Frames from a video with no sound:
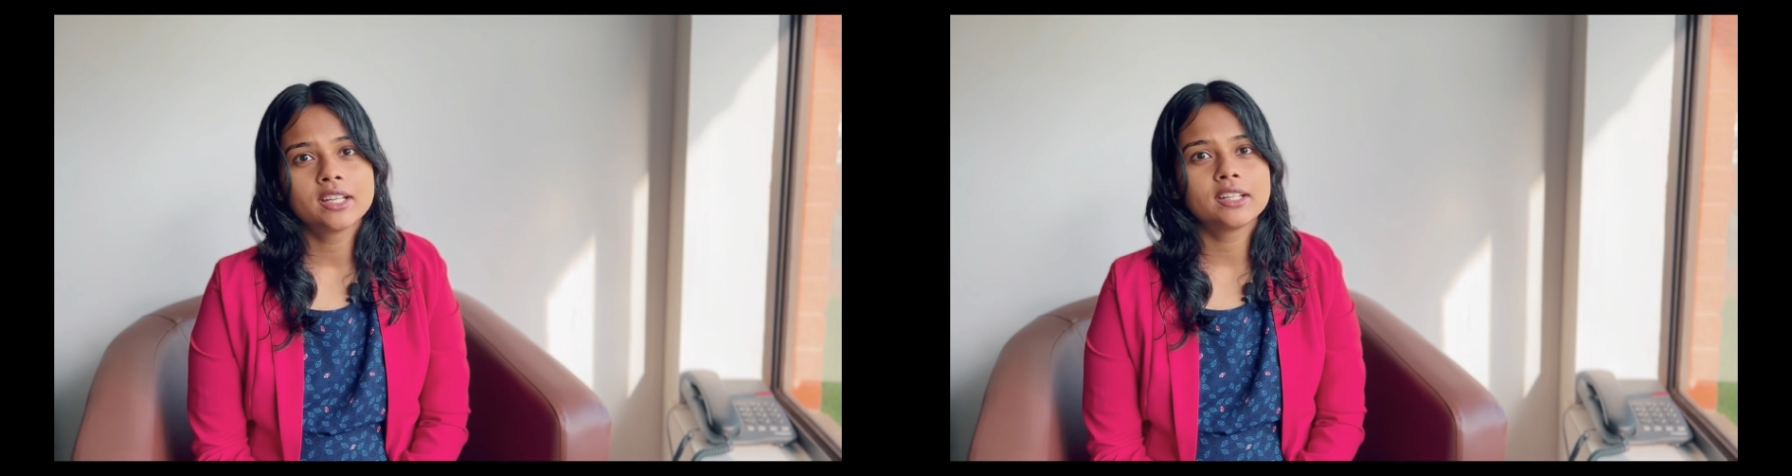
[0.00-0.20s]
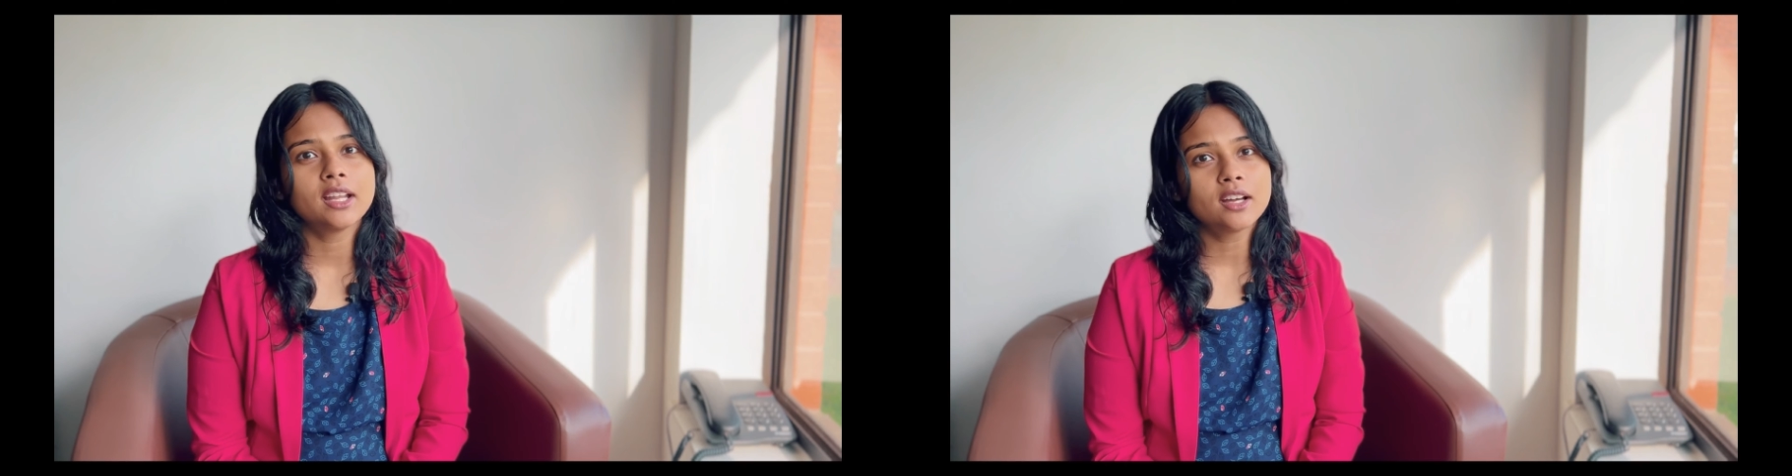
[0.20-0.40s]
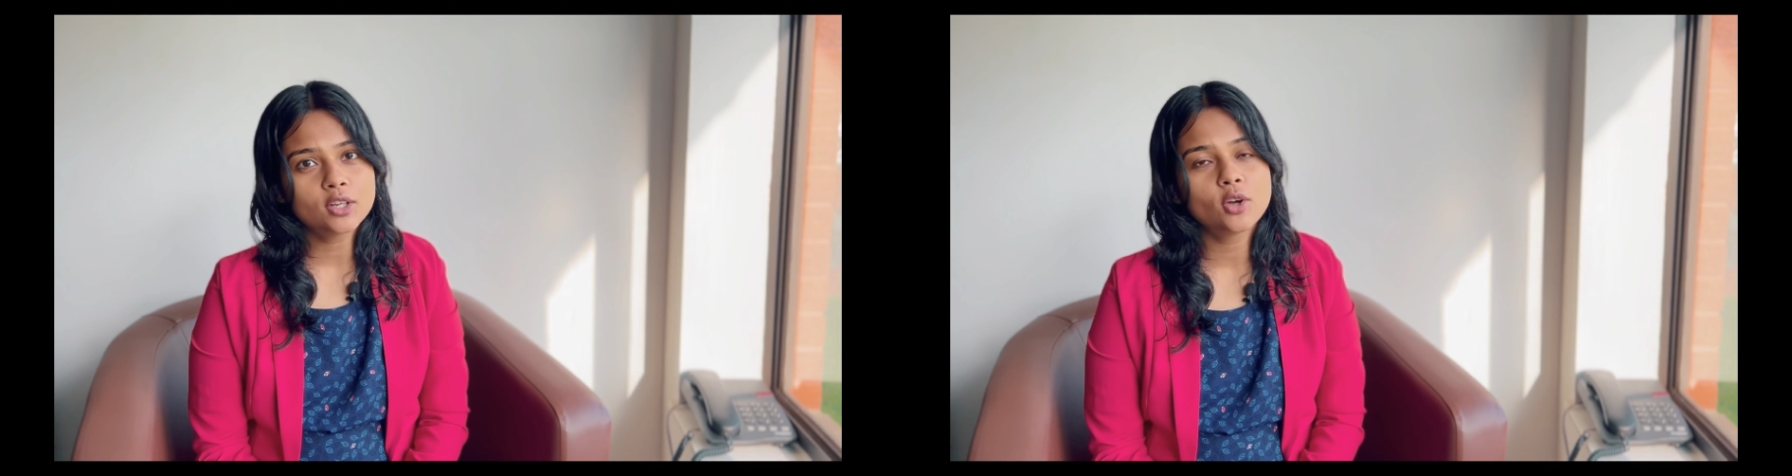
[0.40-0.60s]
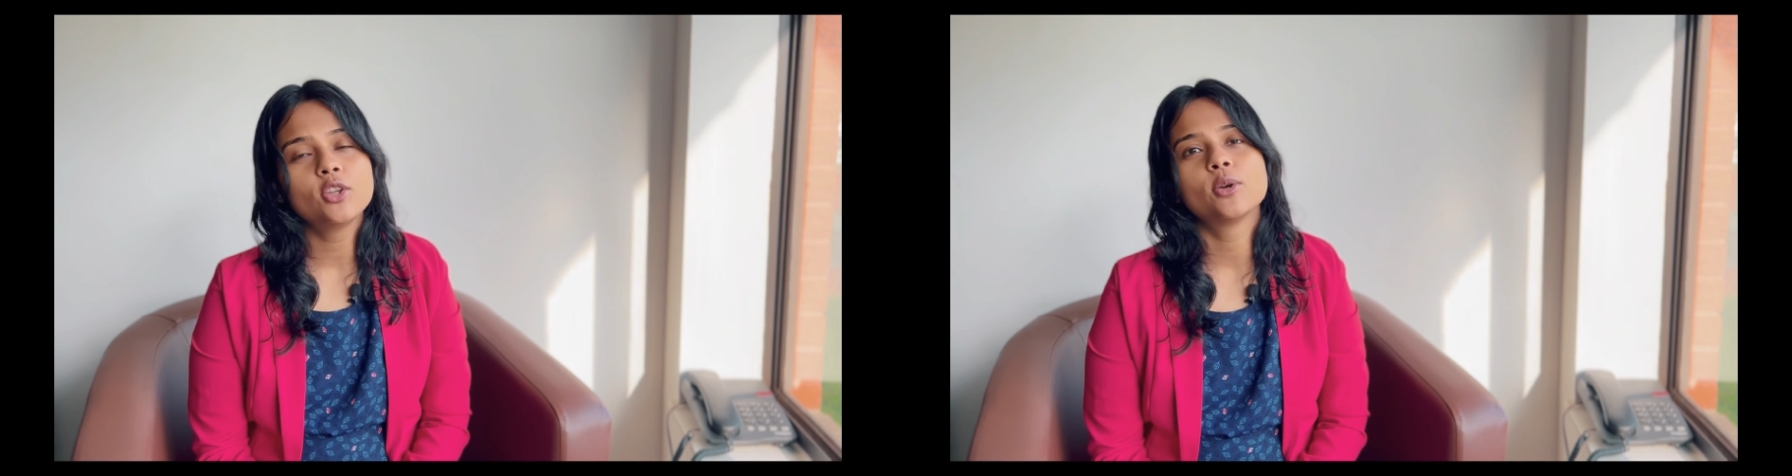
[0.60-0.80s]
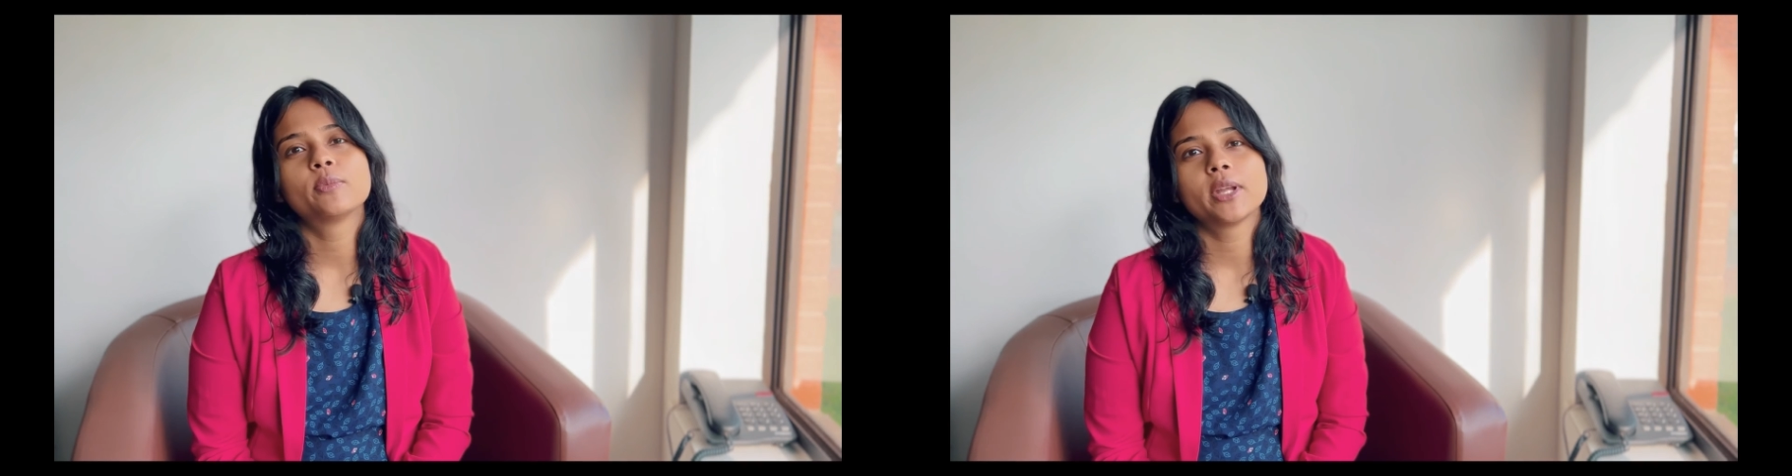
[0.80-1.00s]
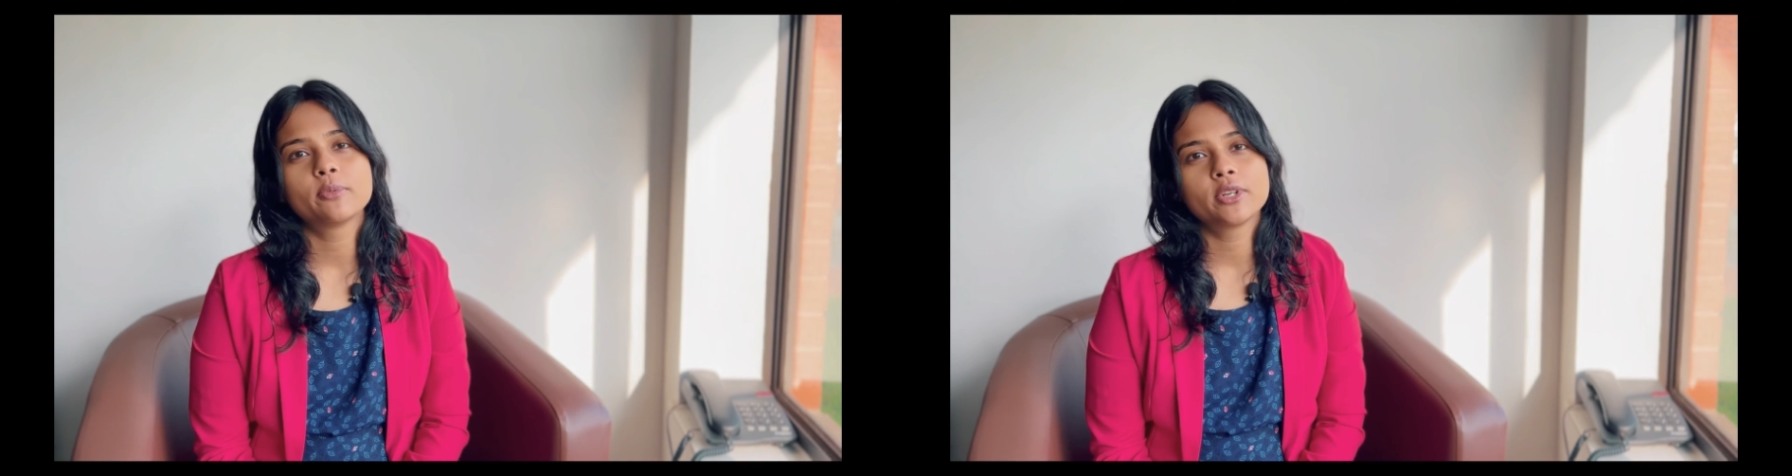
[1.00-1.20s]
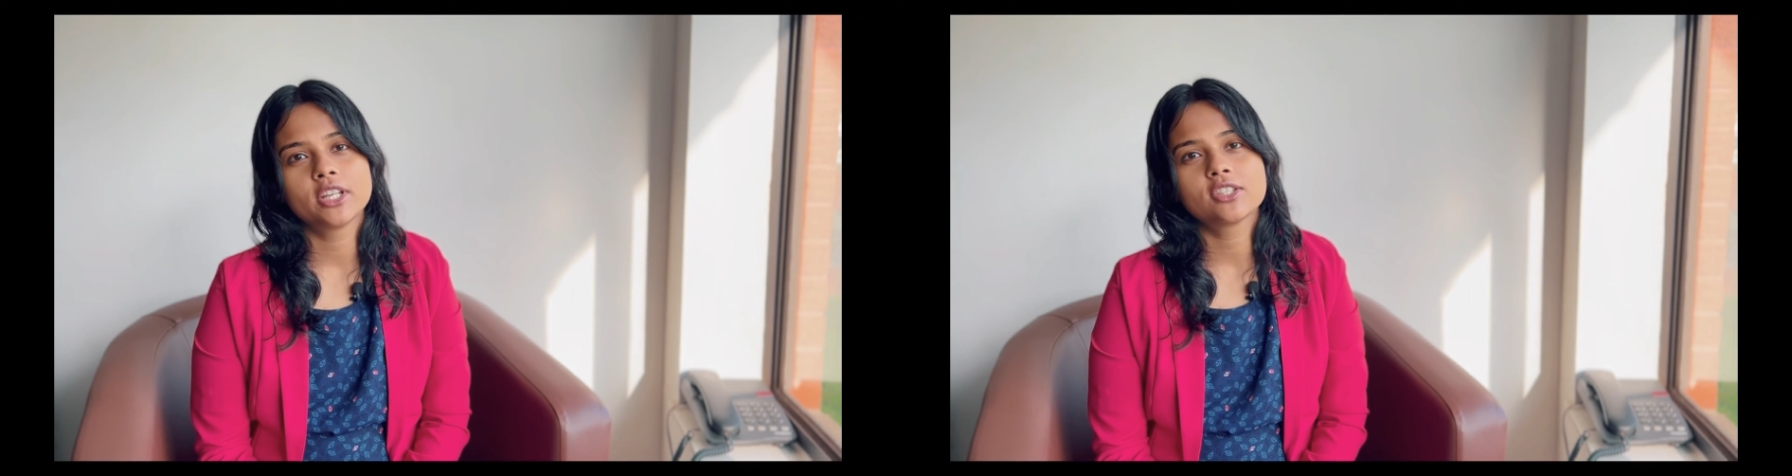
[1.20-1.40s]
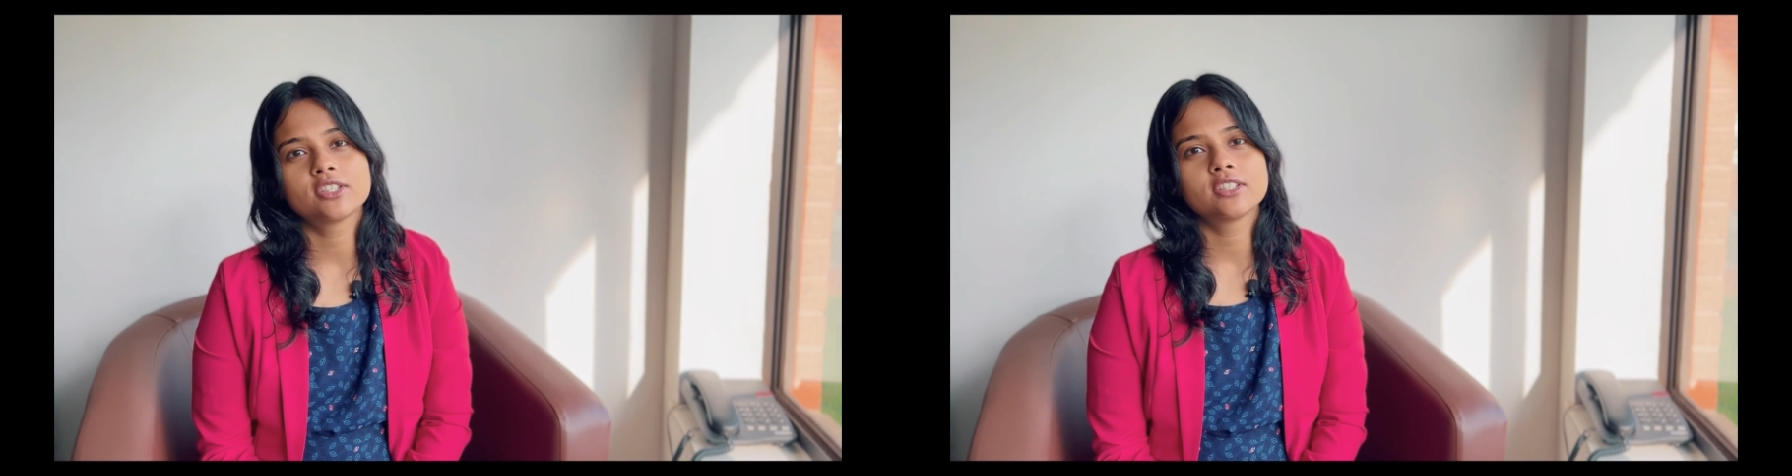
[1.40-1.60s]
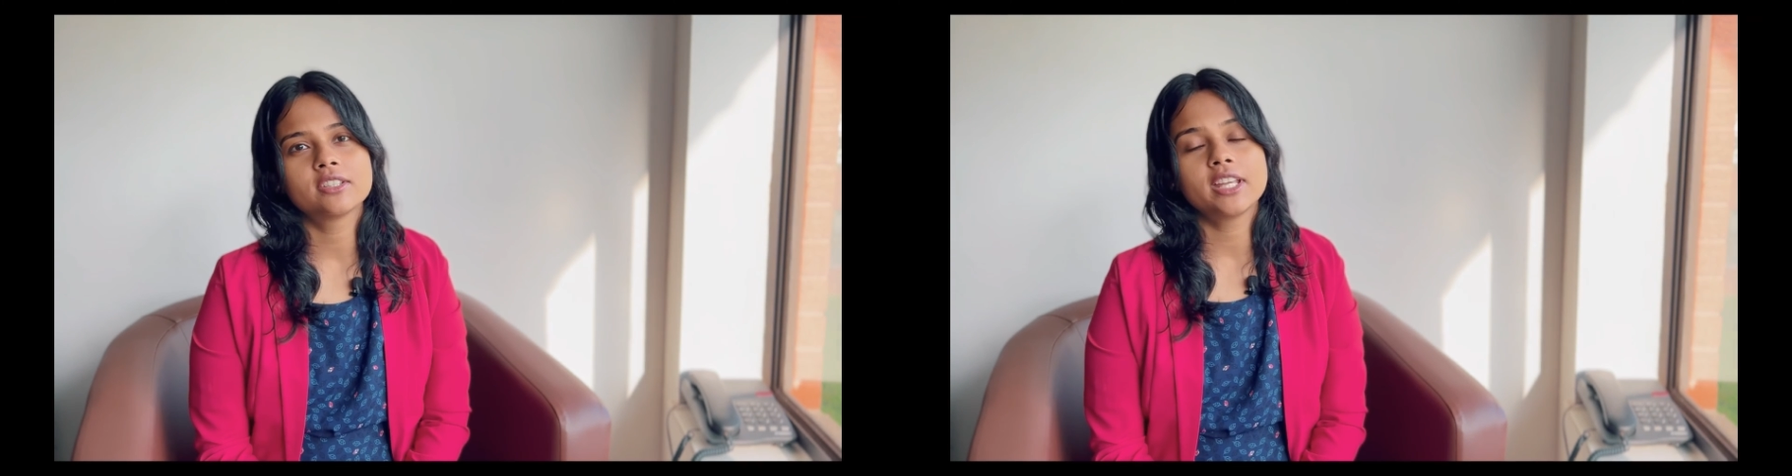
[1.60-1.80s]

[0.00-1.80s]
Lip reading: done all your preparation,